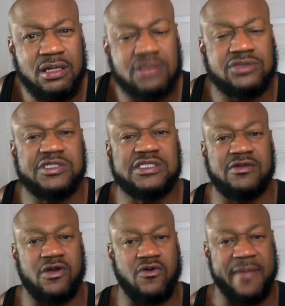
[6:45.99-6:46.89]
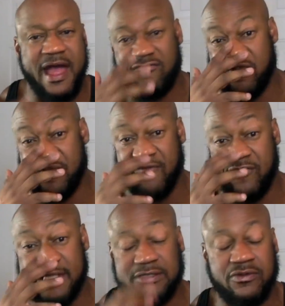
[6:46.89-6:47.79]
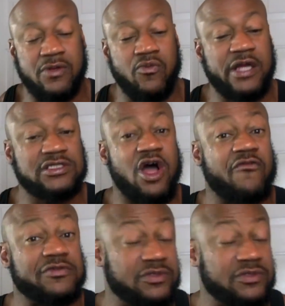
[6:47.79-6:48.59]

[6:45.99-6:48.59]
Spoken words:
So we sitting there going back and forth. I said, where's the office?